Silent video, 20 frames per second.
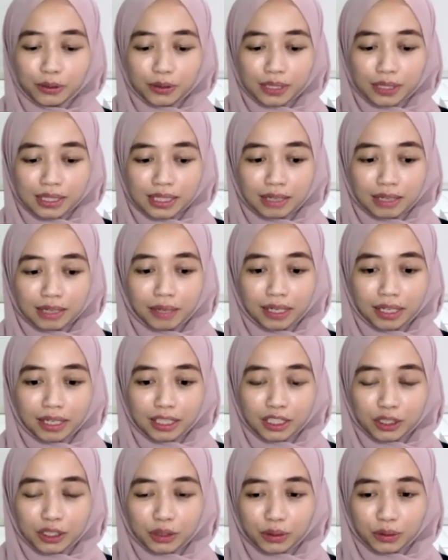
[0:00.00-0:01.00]
still
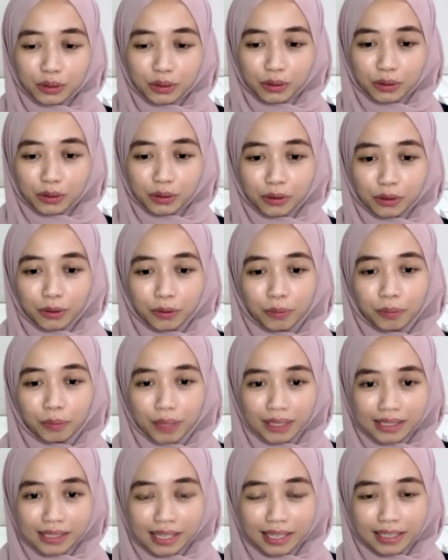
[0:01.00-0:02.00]
manage to
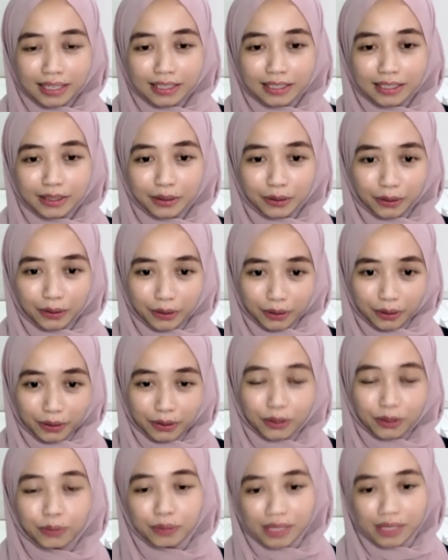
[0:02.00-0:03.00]
maintain your
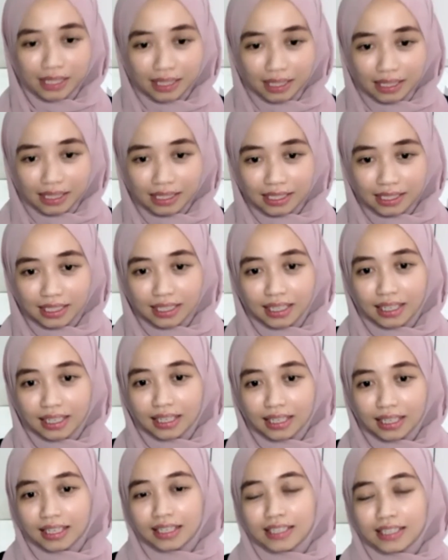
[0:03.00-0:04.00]
business.
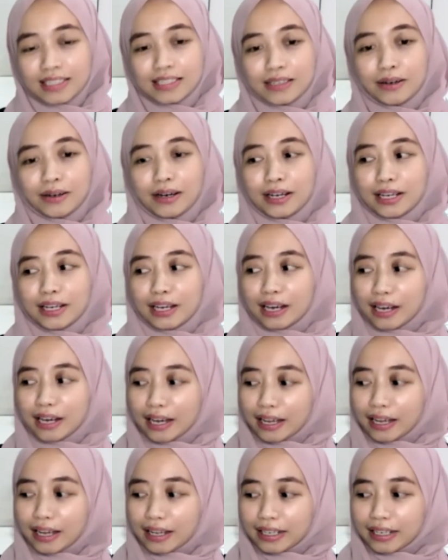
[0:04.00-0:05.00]
So,
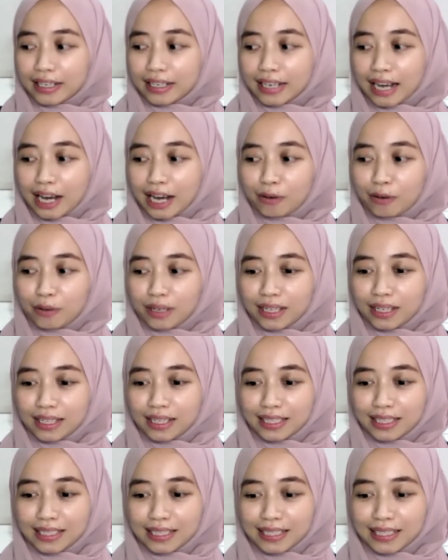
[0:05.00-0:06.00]
and I
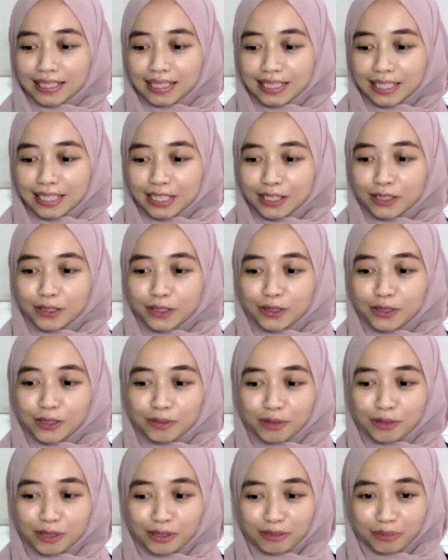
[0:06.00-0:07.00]
will use
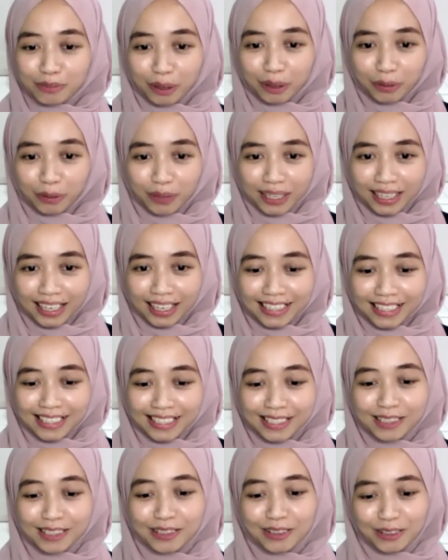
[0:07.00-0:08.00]
most of my
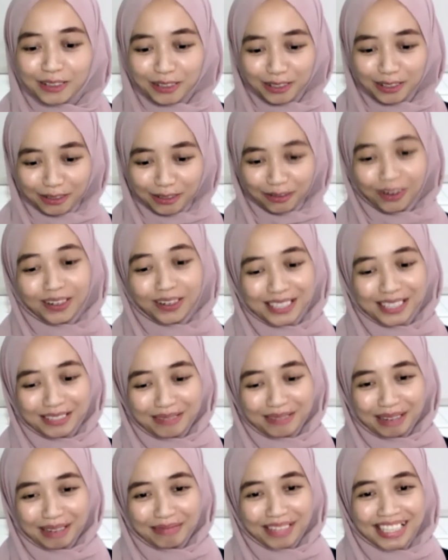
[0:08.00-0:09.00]
weekends to focus
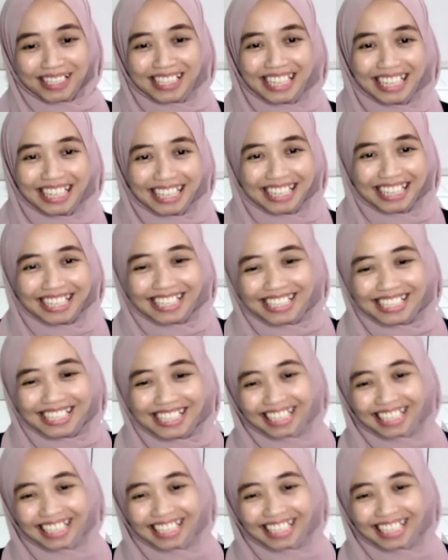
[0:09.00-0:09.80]
on my business.